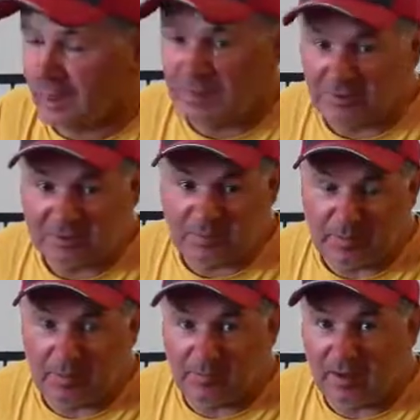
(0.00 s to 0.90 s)
and they'll
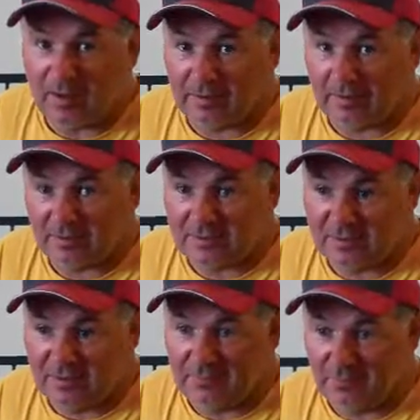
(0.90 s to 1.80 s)
spend about
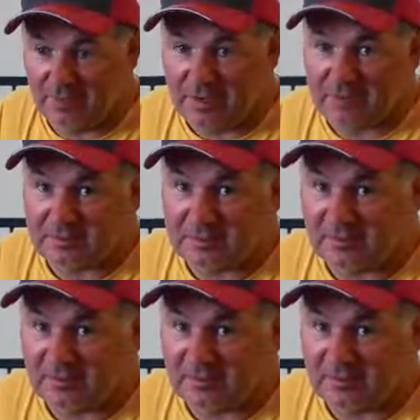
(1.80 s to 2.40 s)
7 weeks